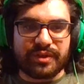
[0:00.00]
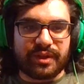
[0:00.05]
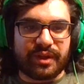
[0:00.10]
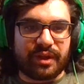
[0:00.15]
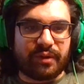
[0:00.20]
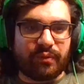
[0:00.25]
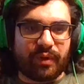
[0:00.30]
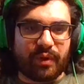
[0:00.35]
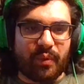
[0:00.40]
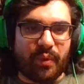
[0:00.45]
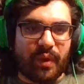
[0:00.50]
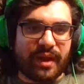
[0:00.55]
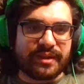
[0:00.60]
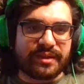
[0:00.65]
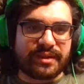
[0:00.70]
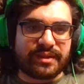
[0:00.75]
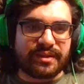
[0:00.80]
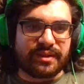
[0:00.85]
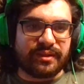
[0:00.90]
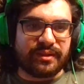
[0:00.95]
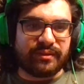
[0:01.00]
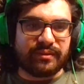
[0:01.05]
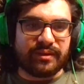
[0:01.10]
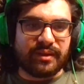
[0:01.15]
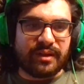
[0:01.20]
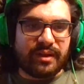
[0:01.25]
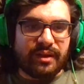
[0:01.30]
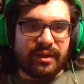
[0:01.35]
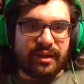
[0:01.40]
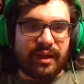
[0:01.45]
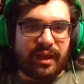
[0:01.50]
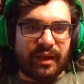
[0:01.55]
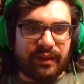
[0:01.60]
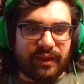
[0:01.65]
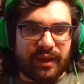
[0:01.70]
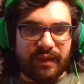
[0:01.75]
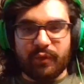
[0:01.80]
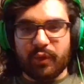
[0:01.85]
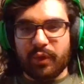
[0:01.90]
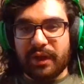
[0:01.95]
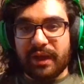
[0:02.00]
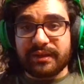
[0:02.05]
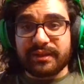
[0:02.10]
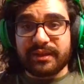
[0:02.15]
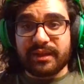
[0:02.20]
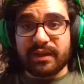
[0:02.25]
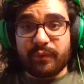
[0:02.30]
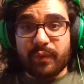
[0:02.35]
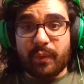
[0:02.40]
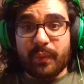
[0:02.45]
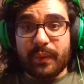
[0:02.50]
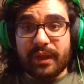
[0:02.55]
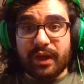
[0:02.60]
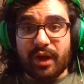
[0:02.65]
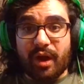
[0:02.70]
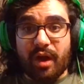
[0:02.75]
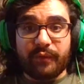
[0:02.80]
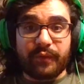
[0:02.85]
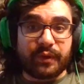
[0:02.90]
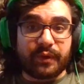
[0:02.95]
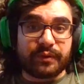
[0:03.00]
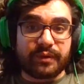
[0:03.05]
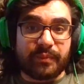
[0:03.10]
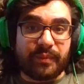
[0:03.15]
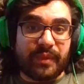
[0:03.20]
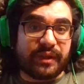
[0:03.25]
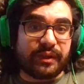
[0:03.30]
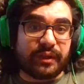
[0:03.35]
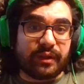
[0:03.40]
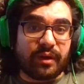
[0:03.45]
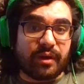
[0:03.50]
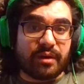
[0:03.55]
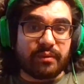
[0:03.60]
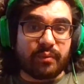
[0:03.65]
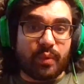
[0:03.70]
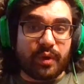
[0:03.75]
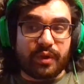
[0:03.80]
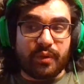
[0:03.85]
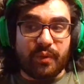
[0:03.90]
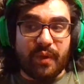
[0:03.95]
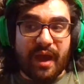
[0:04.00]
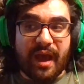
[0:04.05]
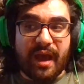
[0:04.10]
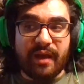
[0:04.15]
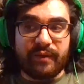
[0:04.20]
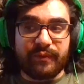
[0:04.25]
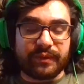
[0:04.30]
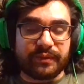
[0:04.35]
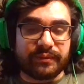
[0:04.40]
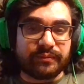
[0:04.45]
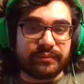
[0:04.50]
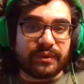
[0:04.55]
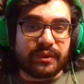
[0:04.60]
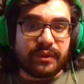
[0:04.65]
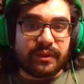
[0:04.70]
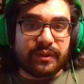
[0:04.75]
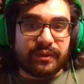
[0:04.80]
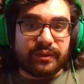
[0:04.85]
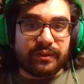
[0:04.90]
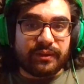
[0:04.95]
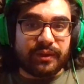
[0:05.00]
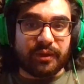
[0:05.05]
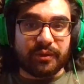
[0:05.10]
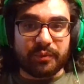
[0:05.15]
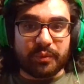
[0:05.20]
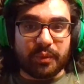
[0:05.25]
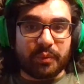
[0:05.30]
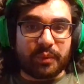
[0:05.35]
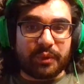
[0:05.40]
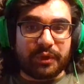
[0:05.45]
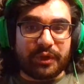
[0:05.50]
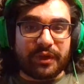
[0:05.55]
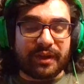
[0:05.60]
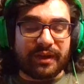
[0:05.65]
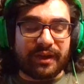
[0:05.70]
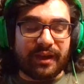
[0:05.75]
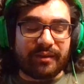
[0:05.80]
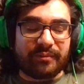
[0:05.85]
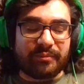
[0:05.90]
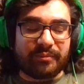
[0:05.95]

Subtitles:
any requests, and kind of give you an idea of what we can offer, depending on what you have and, what we're looking at,